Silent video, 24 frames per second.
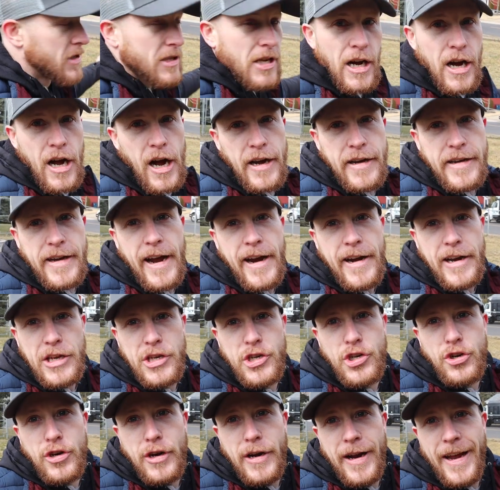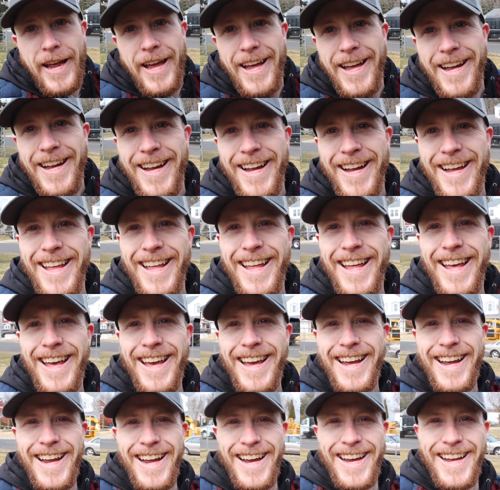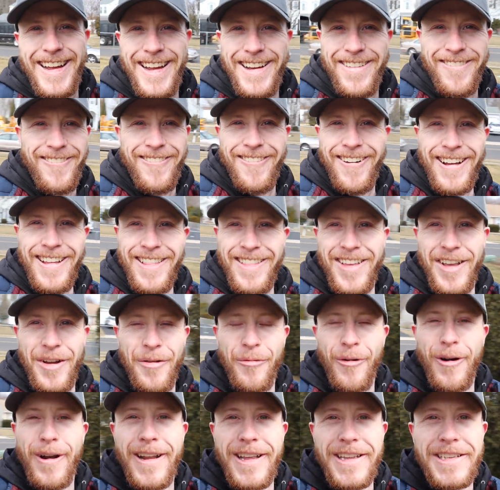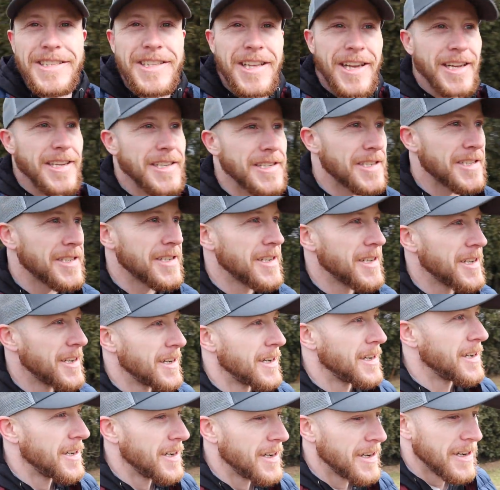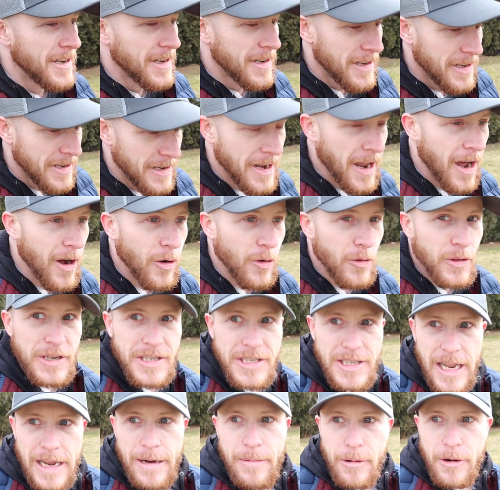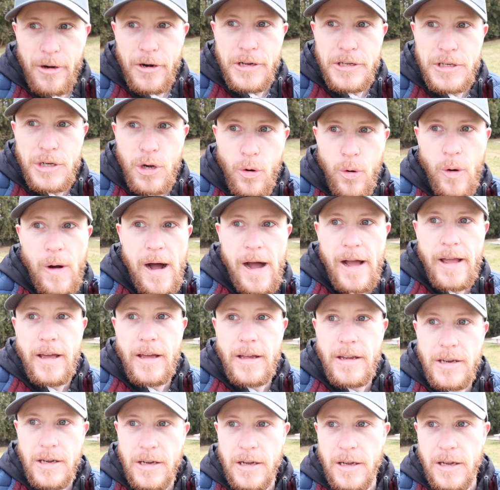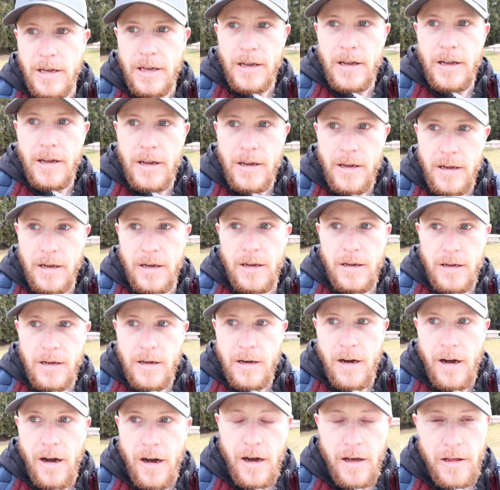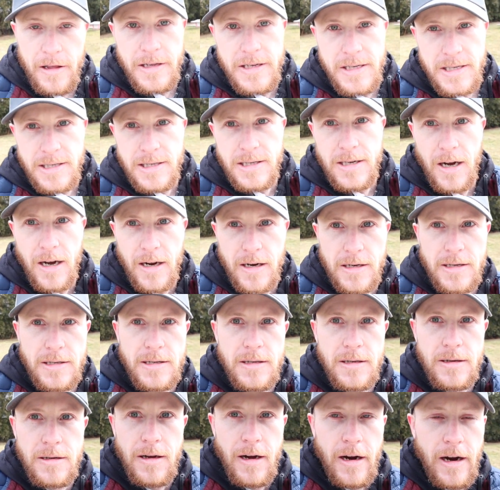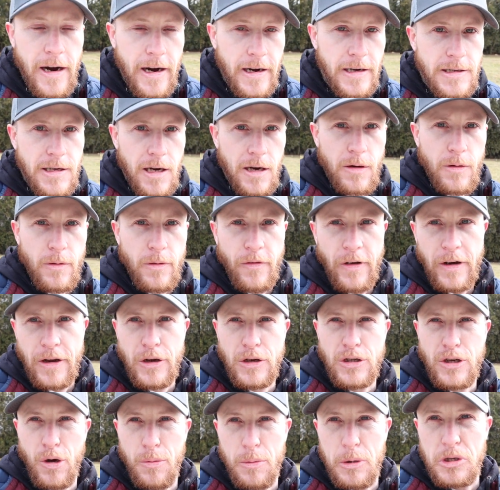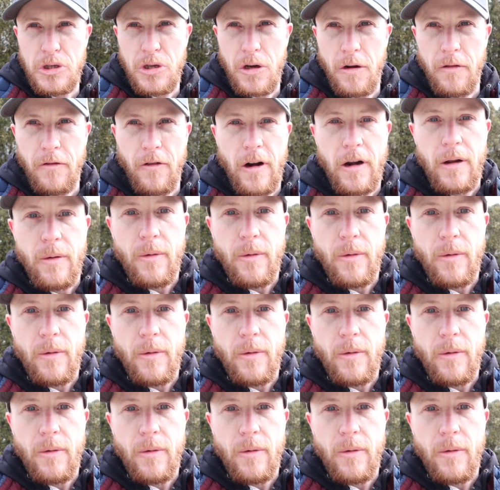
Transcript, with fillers: to cut down a tree? What, like, what is this? No, this neighborhood is quiet. Oh, this sucks. All right, so the video's almost over